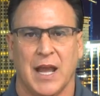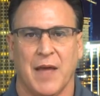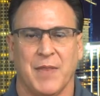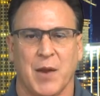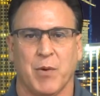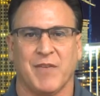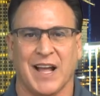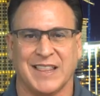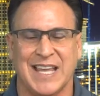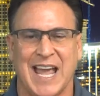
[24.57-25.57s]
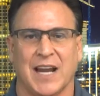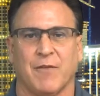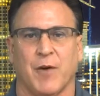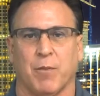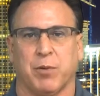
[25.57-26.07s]
And then we've got the
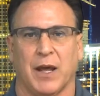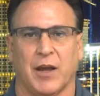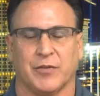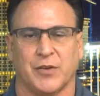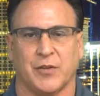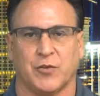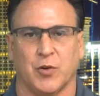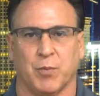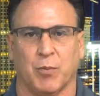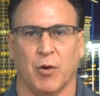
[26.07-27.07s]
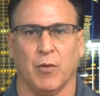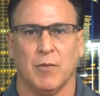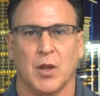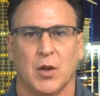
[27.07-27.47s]
NFL playoffs and the Super Bowl.